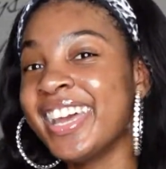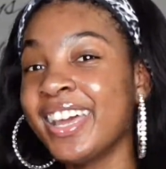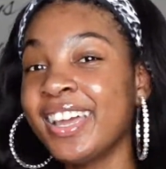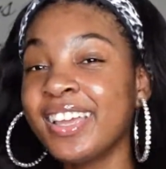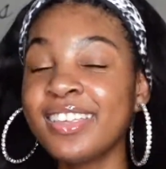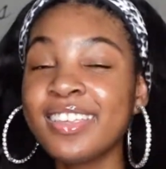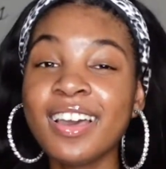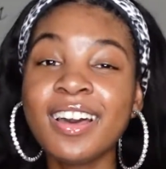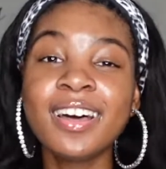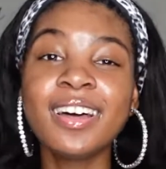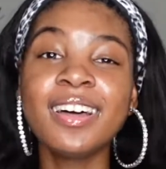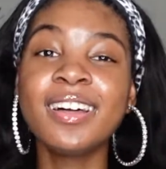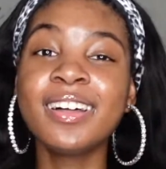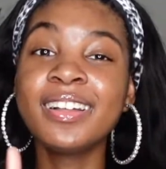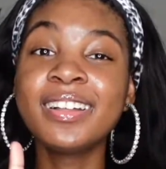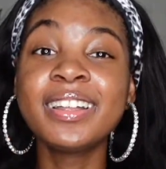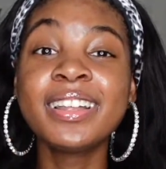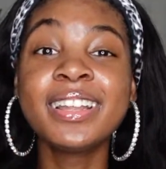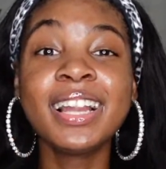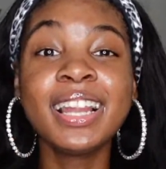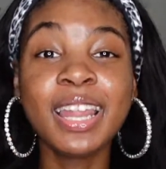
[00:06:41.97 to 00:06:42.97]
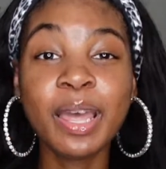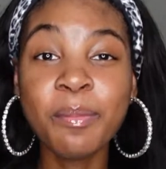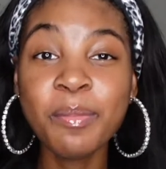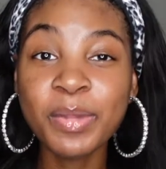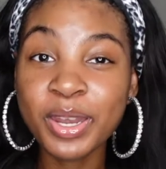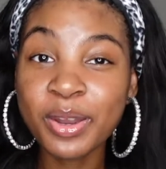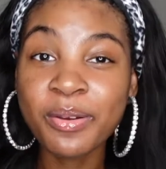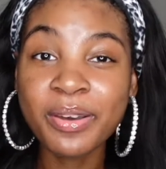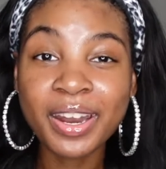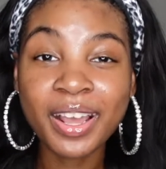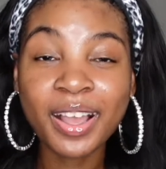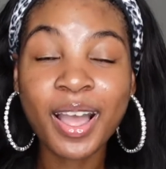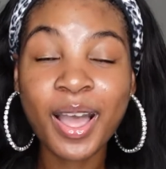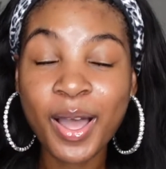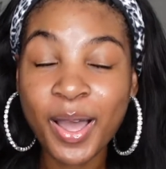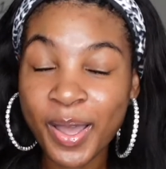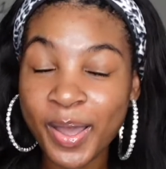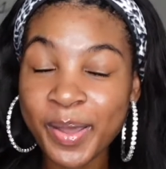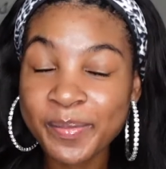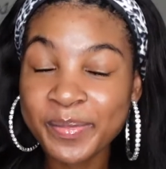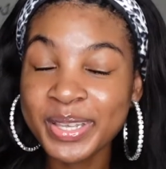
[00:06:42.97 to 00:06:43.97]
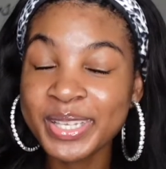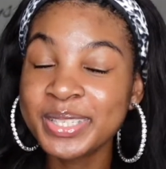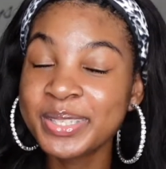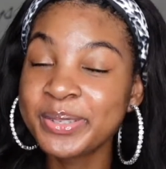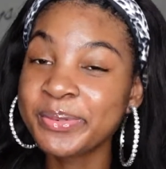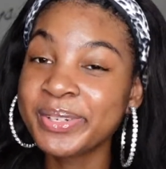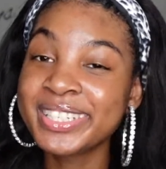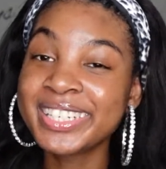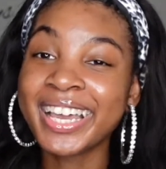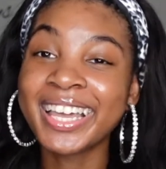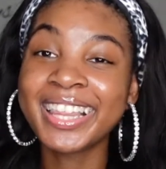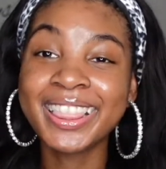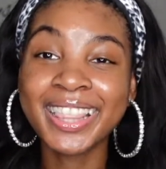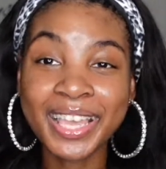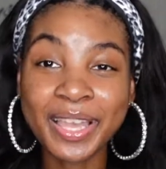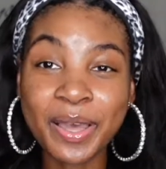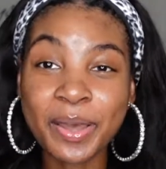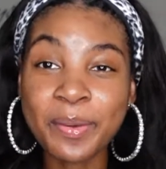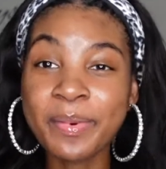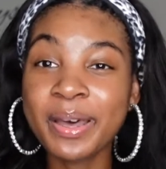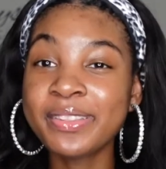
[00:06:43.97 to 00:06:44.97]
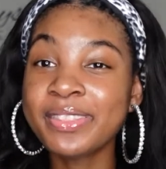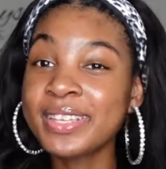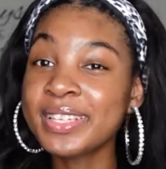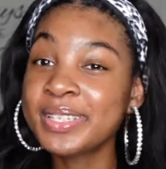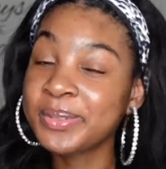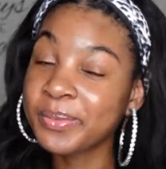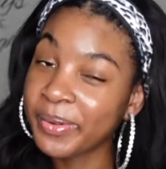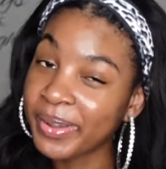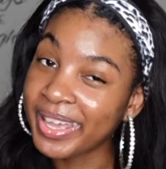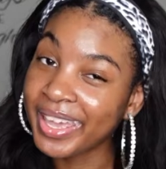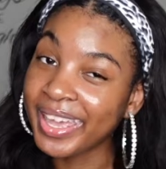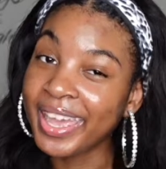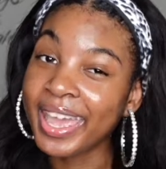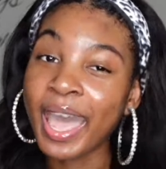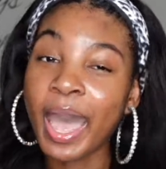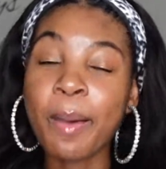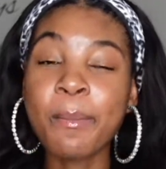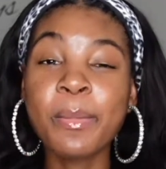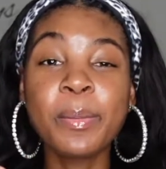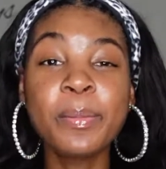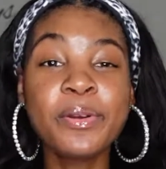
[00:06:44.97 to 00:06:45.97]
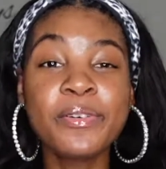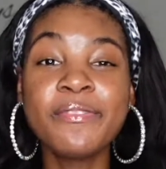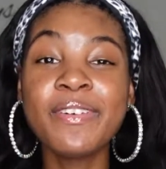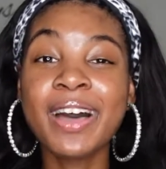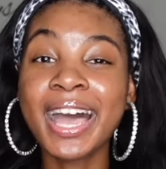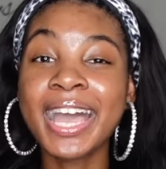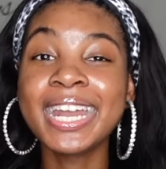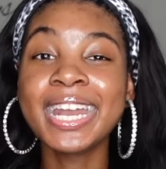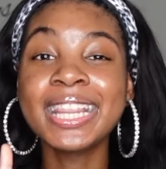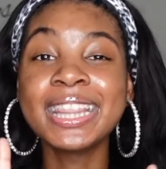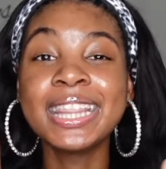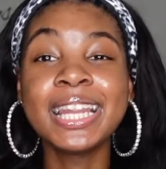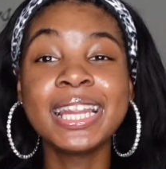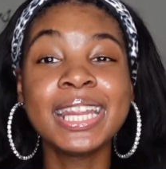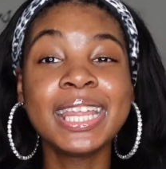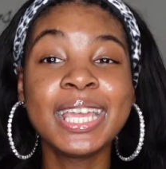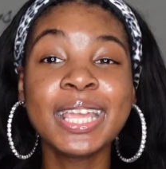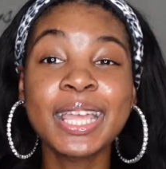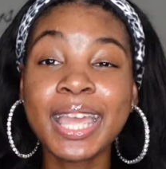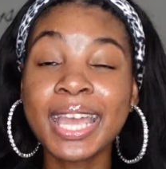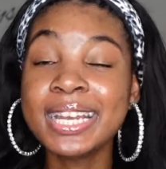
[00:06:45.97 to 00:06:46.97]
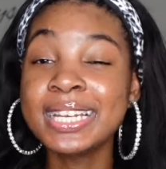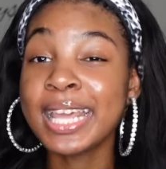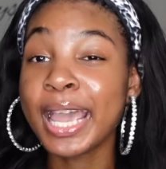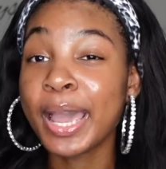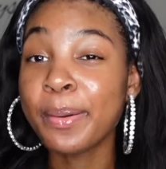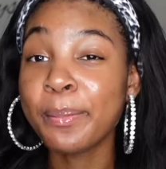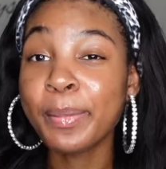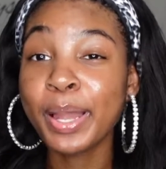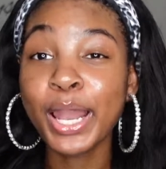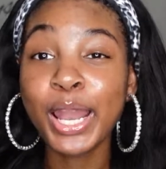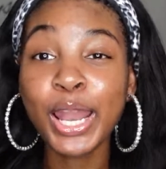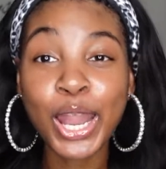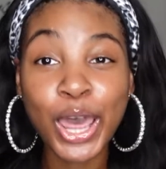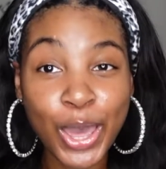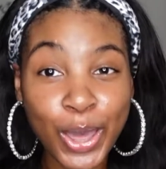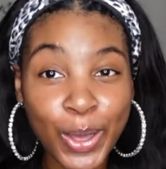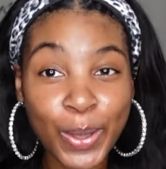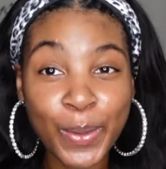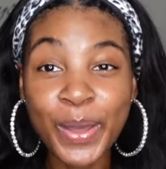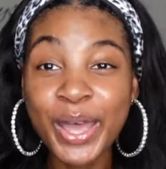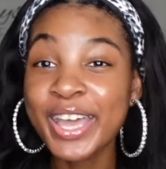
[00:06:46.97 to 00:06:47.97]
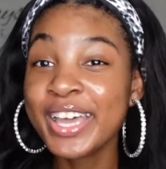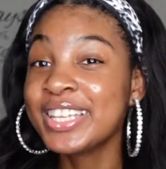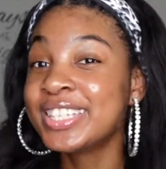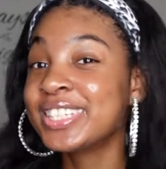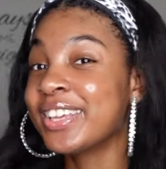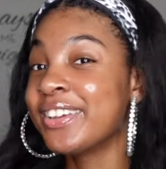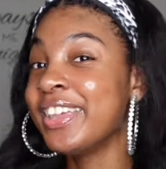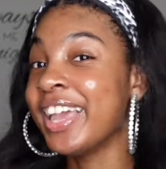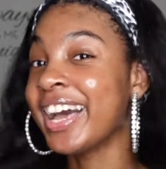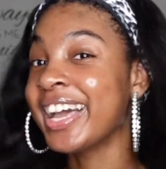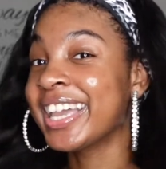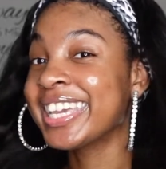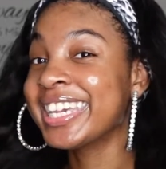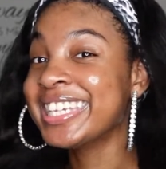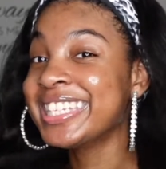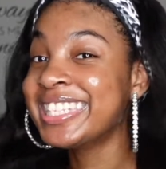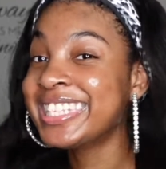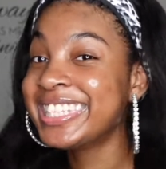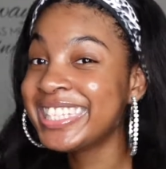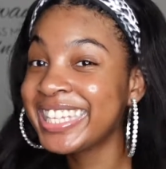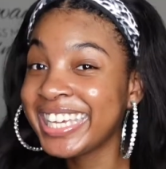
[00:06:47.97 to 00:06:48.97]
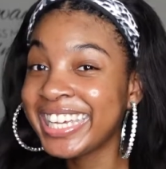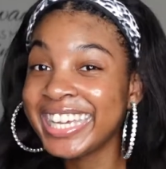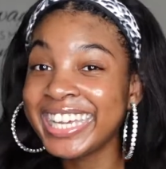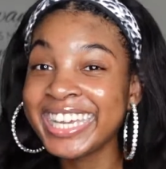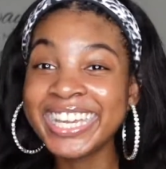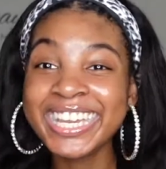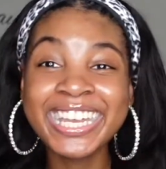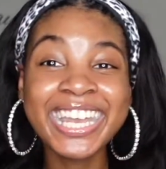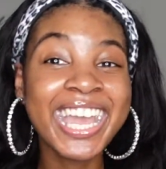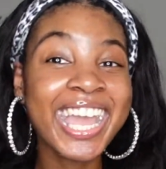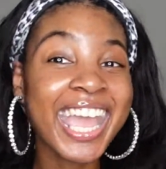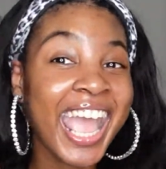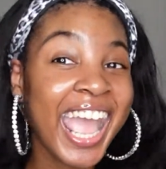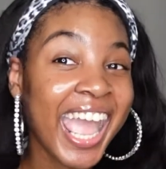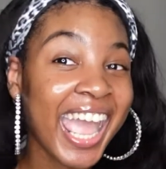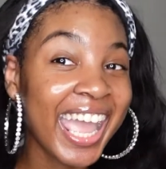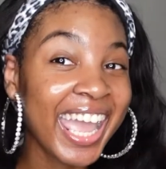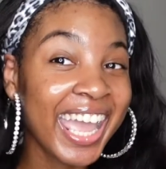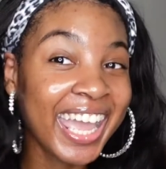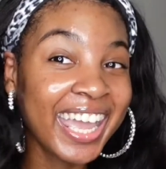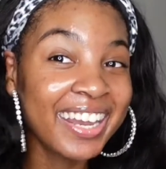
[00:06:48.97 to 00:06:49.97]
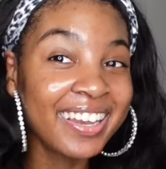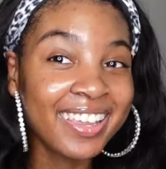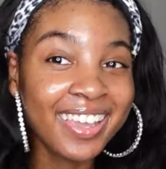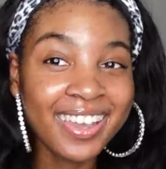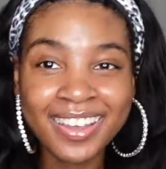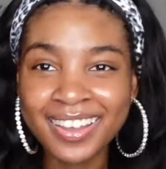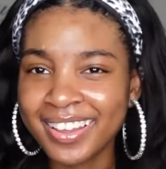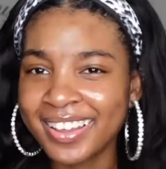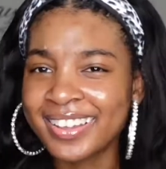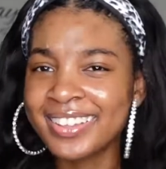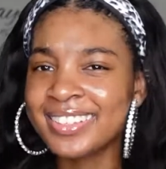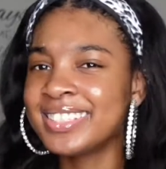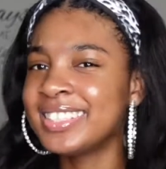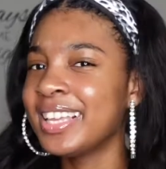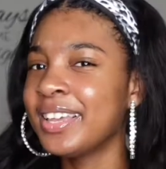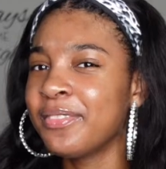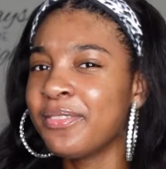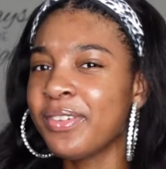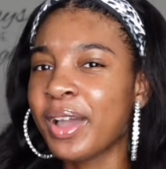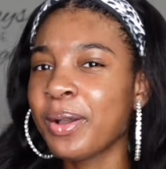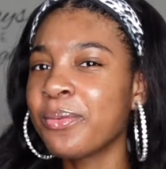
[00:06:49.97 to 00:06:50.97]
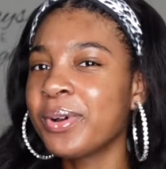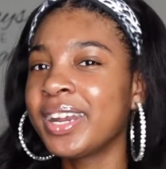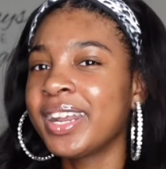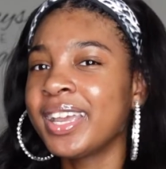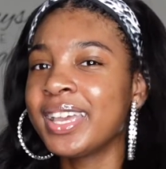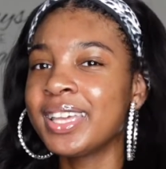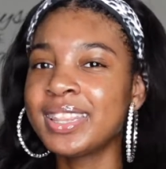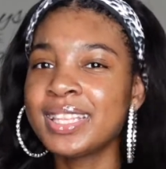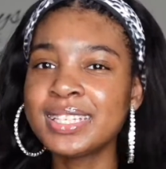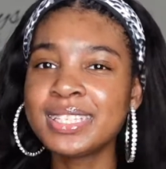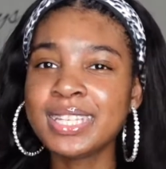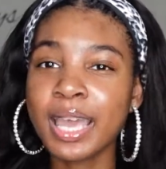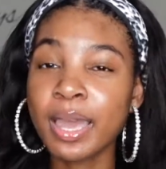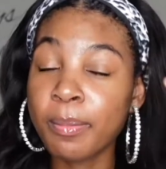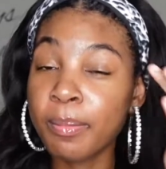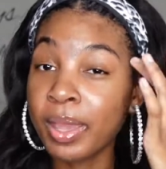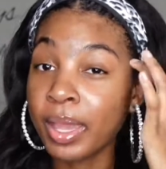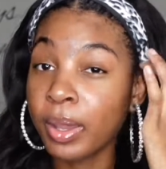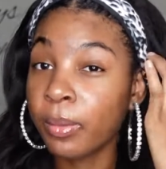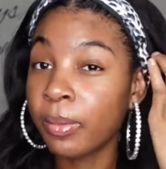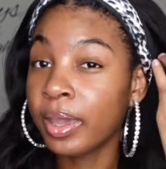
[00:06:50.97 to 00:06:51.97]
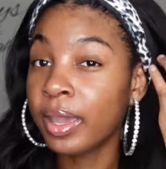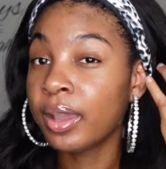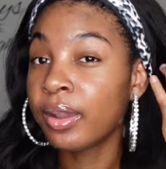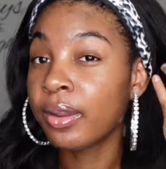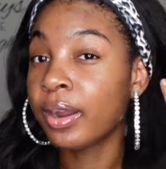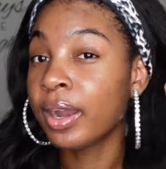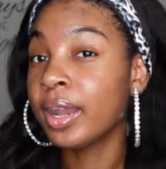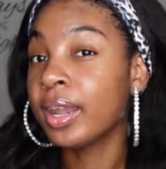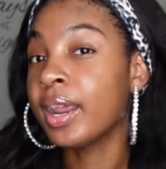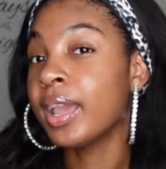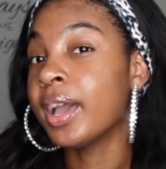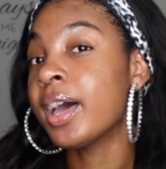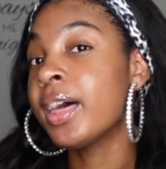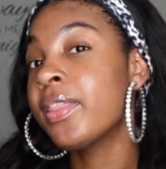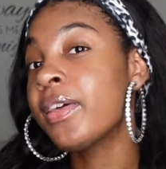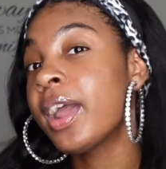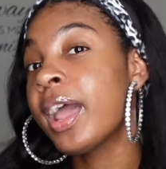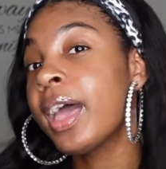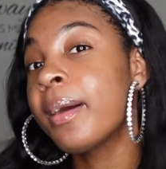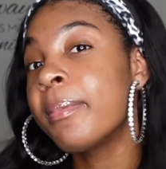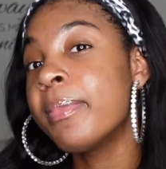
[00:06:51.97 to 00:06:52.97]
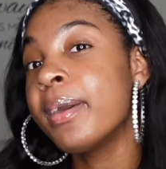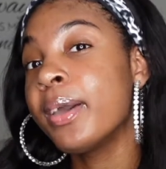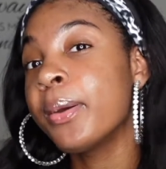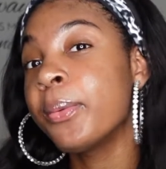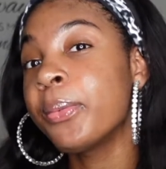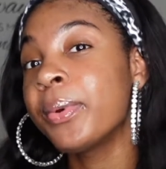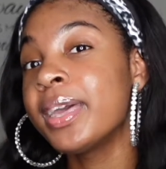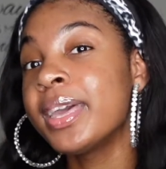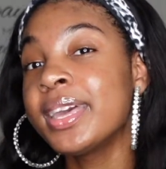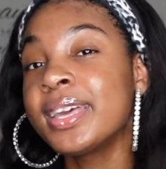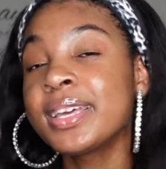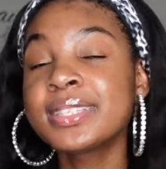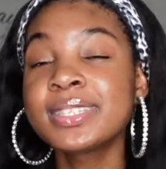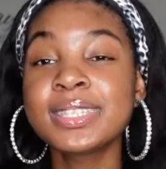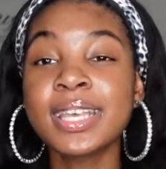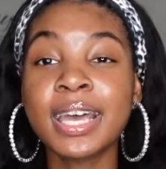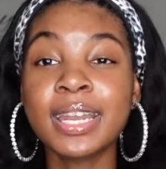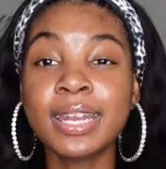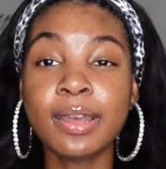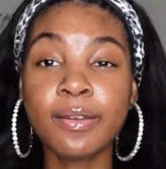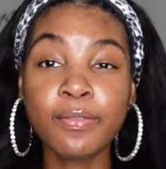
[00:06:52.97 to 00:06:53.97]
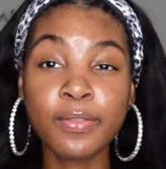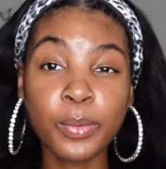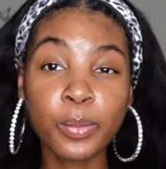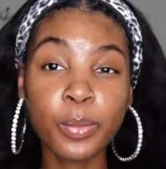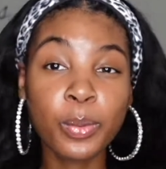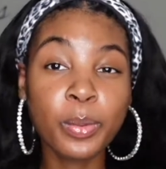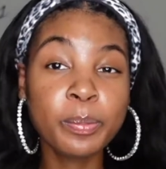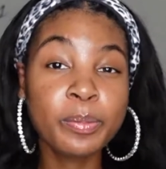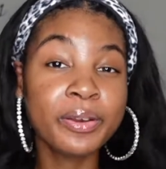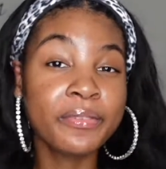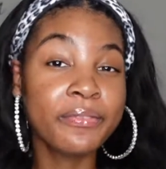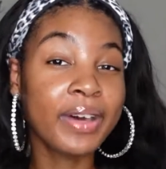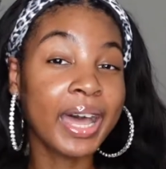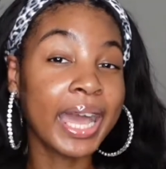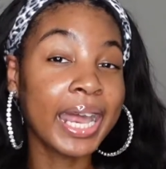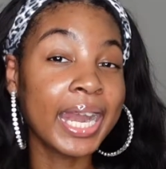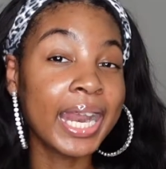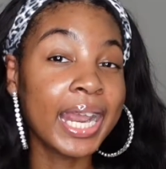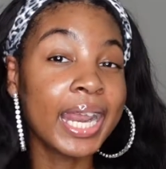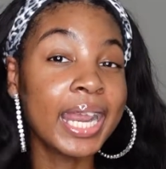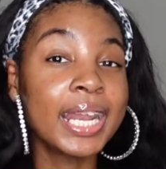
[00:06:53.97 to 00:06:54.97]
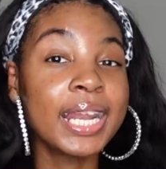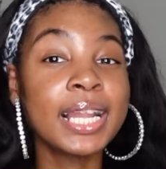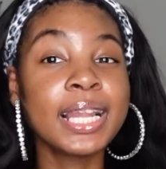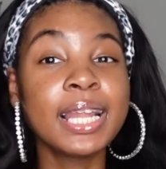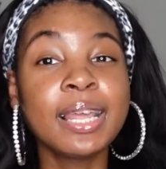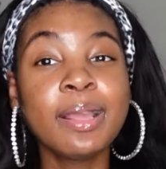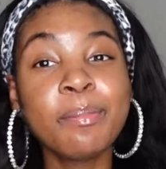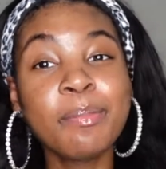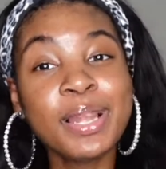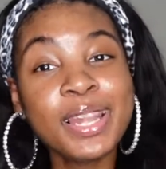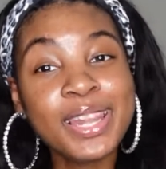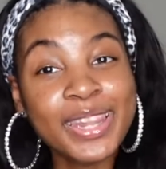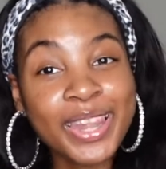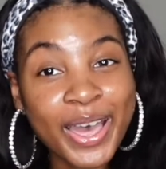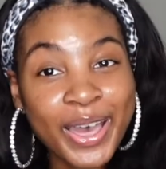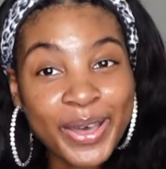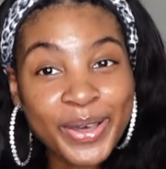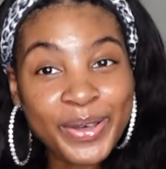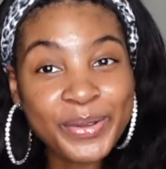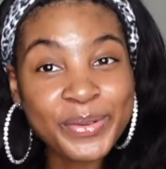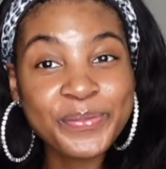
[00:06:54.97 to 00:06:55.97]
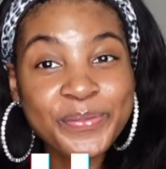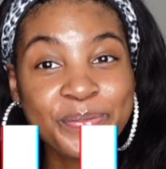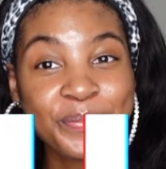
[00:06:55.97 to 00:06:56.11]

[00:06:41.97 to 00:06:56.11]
Y'all, let me know in the comments what y'all think about this wig. I'm gonna provide the link down below so y'all can see. And yeah, see if y'all want to get this headband wig or any other headband wigs. I definitely will provide it in the link below.